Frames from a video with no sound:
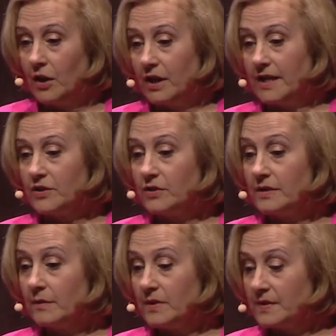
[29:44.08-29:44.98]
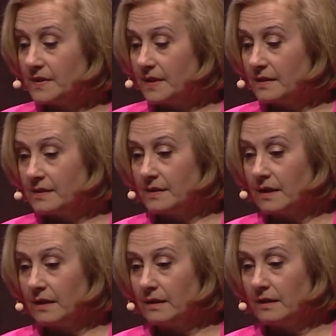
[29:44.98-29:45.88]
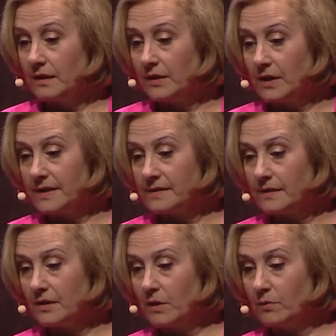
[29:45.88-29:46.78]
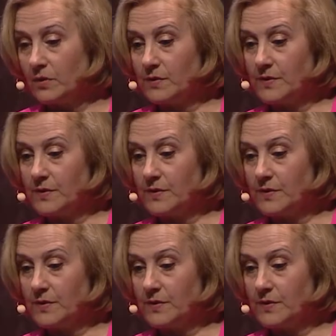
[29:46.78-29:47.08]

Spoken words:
Lesson number 6 and lesson number